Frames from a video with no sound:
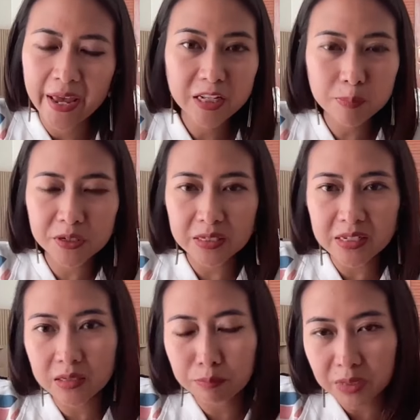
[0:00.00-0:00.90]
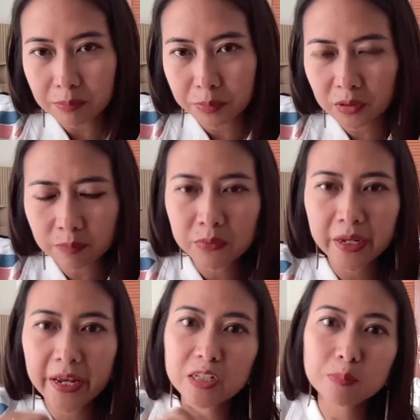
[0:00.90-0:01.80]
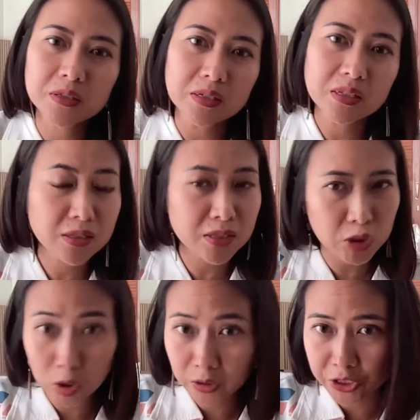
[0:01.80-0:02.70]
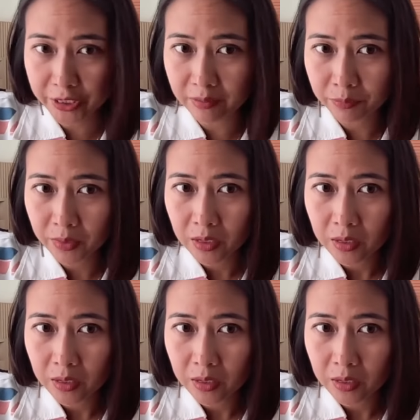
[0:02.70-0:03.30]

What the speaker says: Expertise in people, expertise in technology.